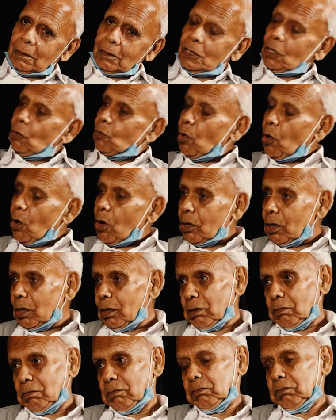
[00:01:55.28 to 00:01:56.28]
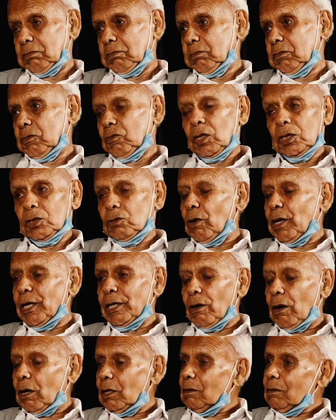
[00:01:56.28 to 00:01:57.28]
The war was
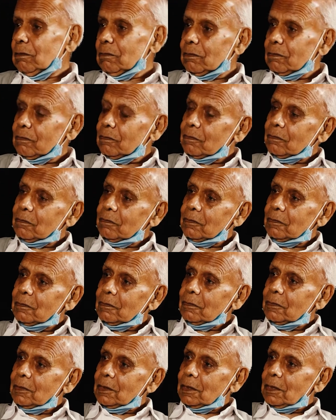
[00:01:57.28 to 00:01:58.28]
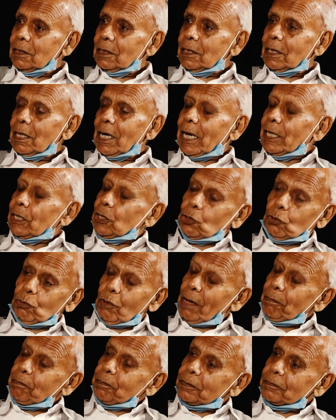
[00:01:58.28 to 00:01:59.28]
going on. I grew
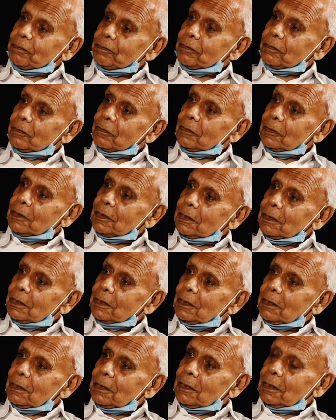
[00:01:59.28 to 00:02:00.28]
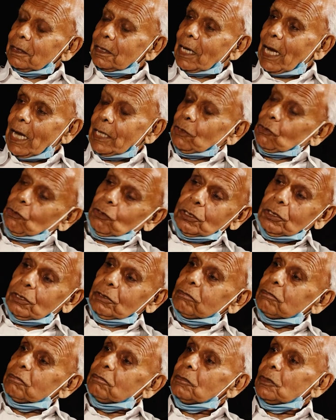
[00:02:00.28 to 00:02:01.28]
up. I could
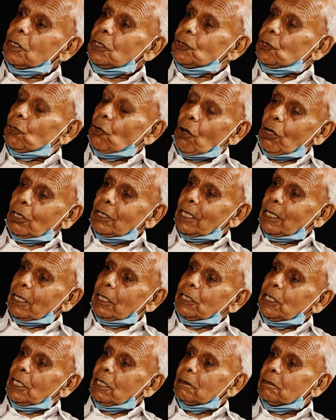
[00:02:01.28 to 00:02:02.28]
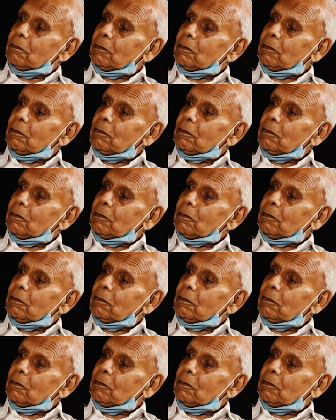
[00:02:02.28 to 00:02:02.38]
draw the